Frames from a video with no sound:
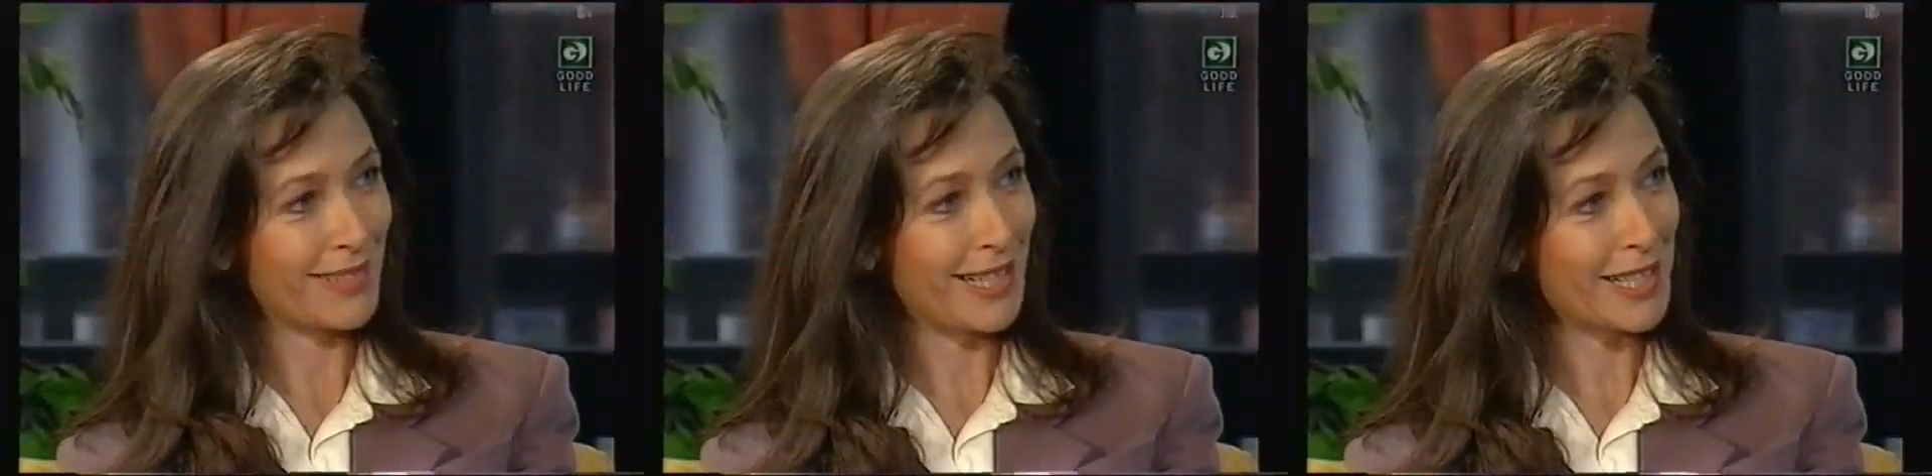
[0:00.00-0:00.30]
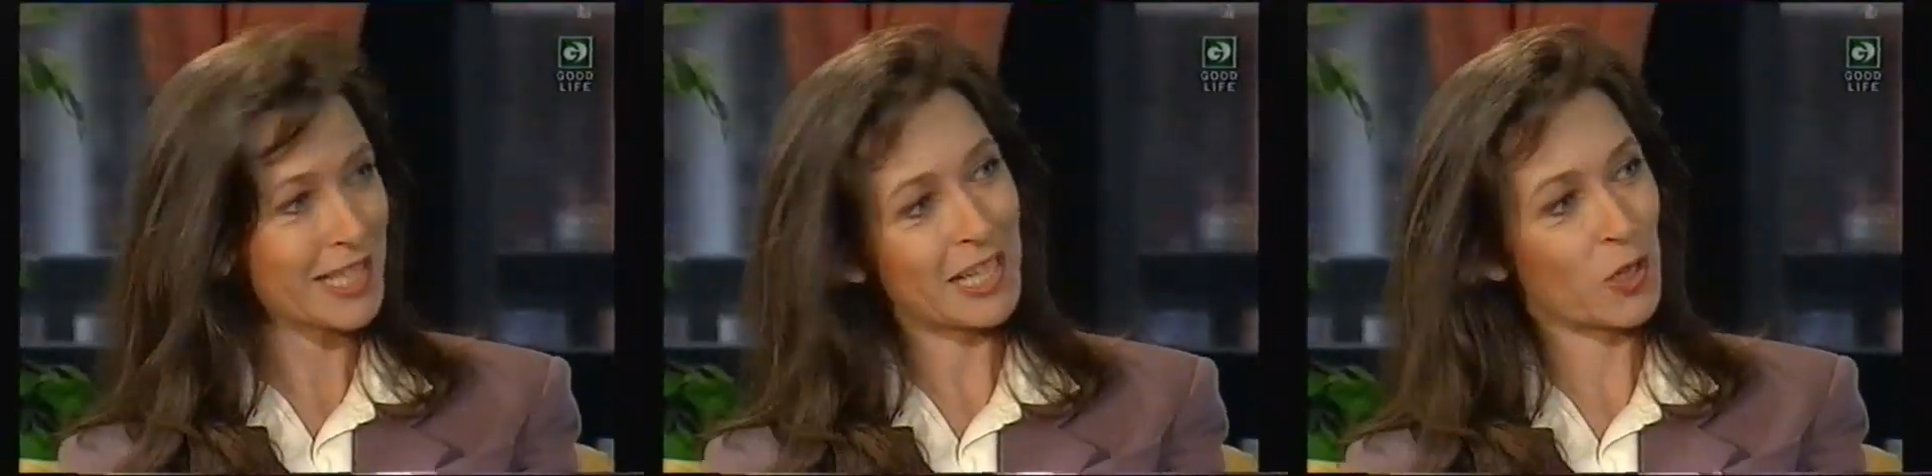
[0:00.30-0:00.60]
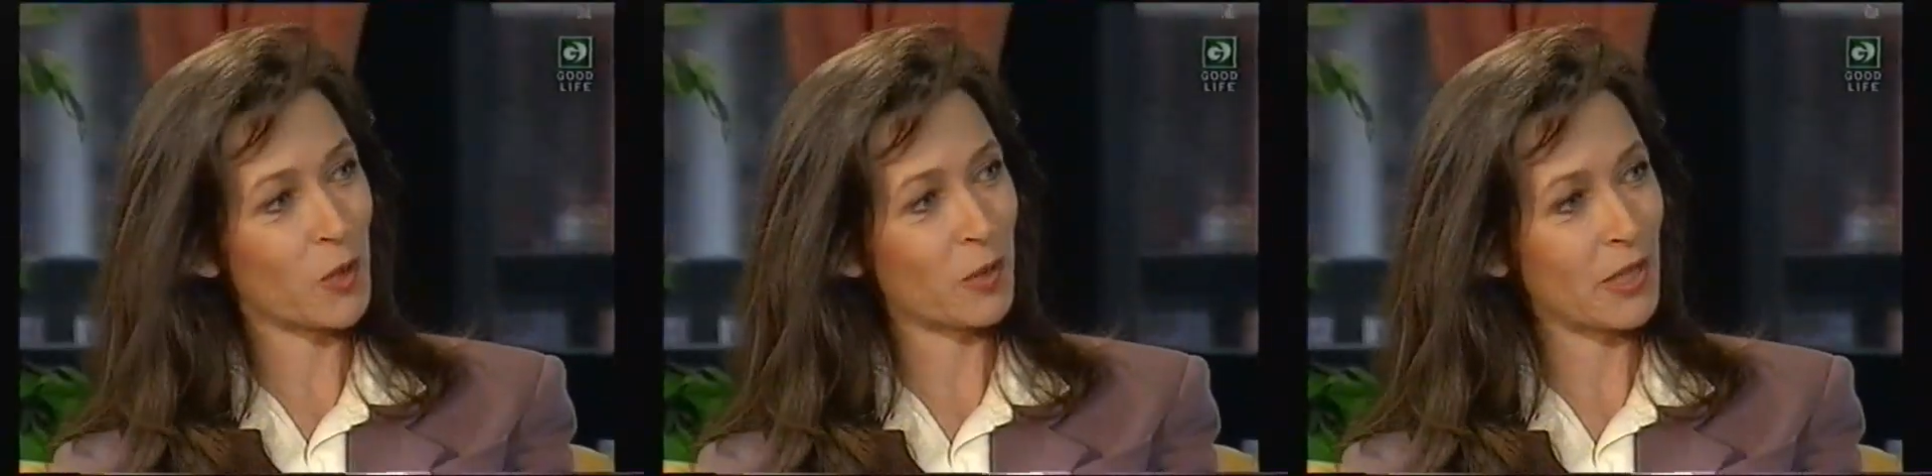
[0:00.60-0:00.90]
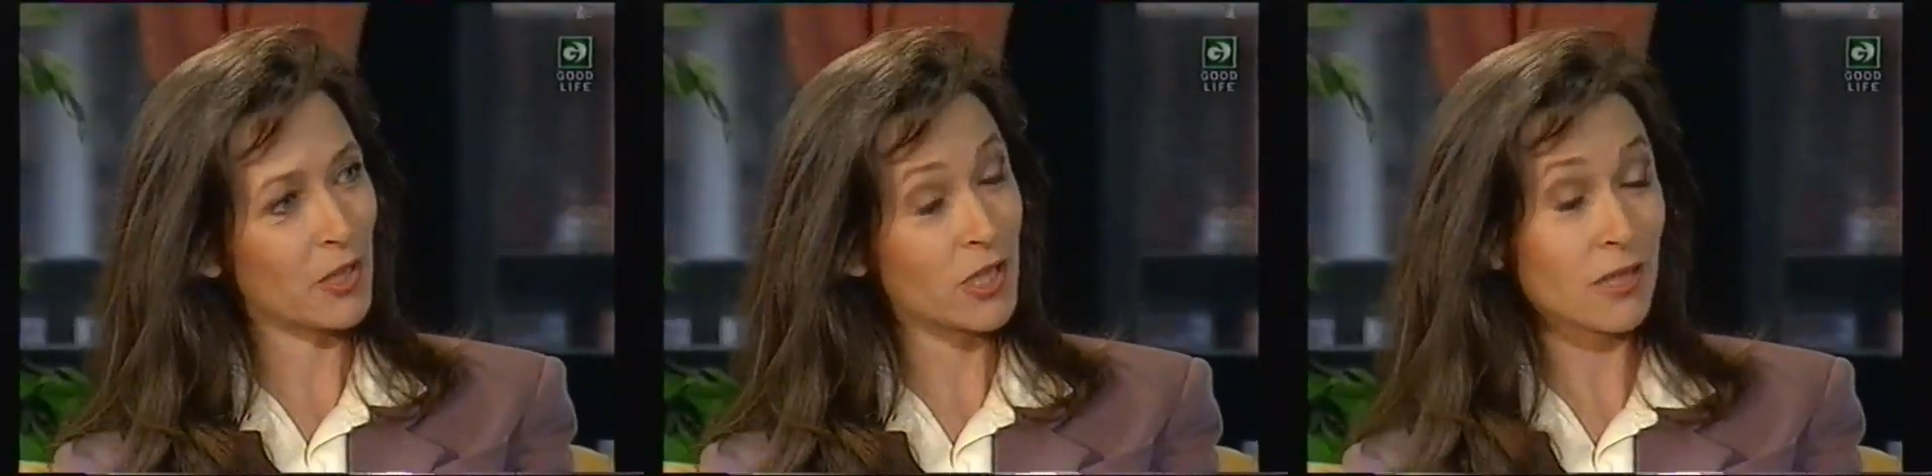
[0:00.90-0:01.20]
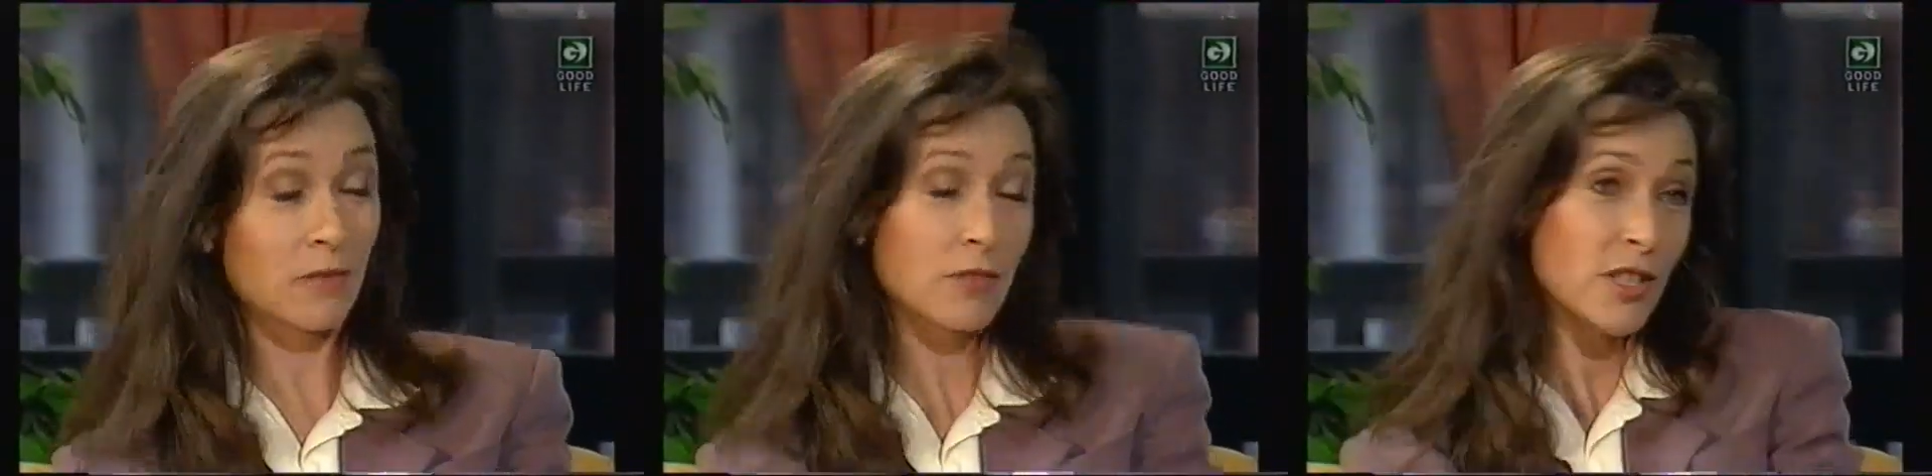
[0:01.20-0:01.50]
I like mm. to take her with me, and
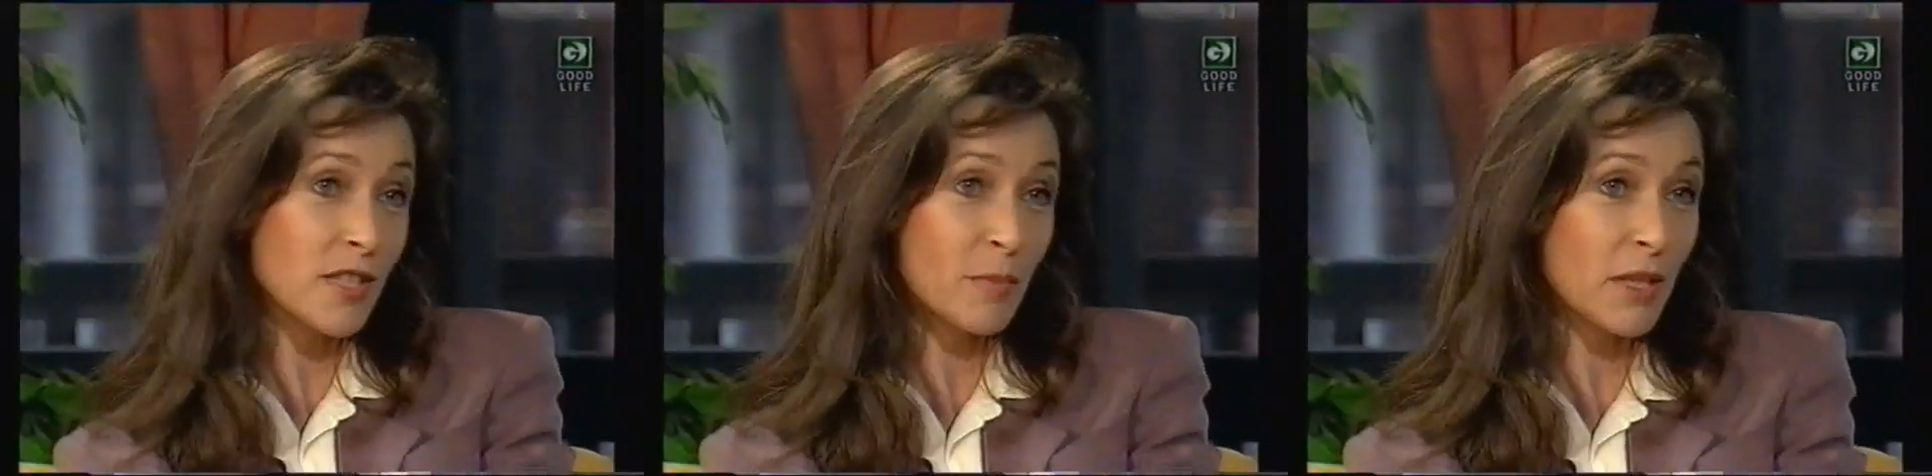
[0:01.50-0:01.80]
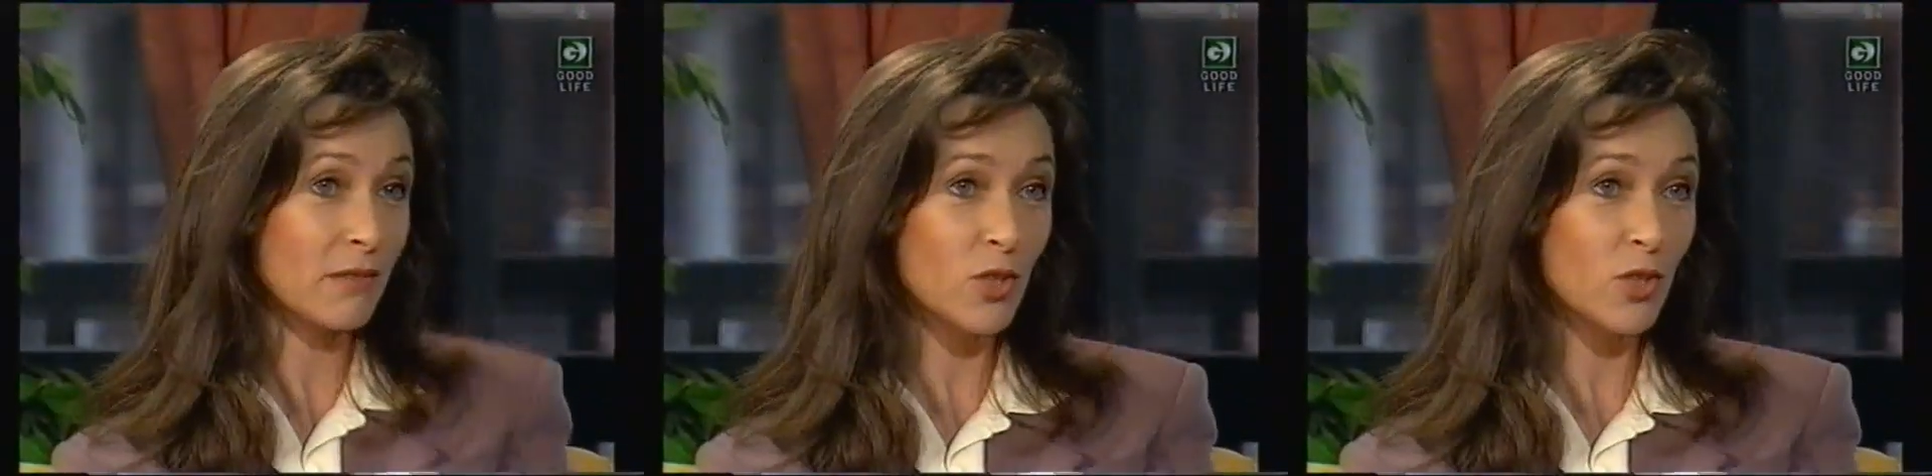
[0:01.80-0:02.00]
she's, of course, she's smitten.